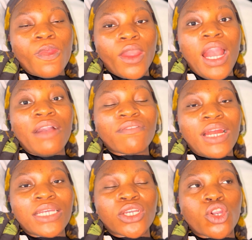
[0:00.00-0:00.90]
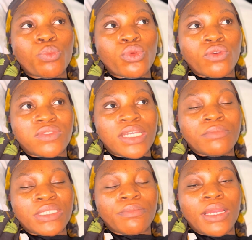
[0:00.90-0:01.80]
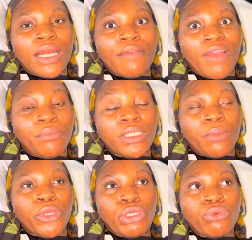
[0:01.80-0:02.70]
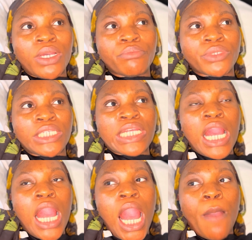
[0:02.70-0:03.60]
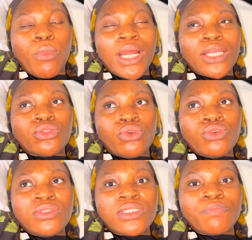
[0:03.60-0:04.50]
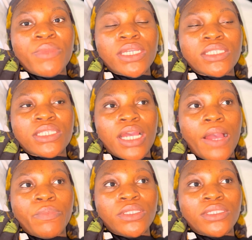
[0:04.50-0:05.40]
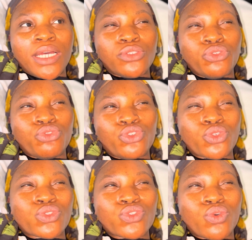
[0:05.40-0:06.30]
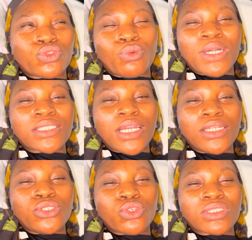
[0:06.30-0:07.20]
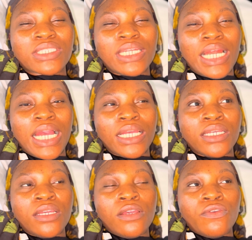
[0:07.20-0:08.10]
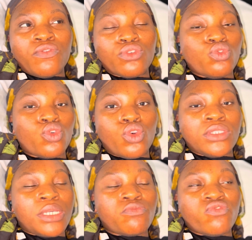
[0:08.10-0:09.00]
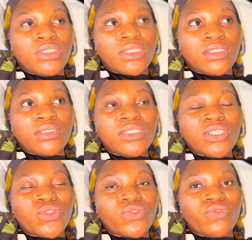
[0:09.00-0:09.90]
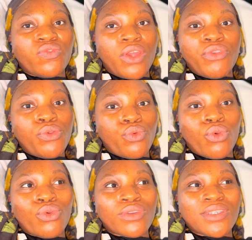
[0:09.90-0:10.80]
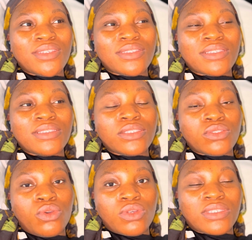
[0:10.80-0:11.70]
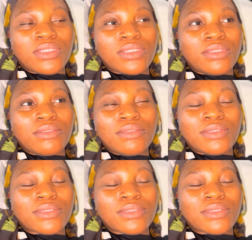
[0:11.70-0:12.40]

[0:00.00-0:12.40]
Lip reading: I've lied a couple of times in my life. I mean, I'm a human being. But like, don't make it a habit that you just automatically just lie for no goddamn reason. It's very wrong. It's disgusting. It's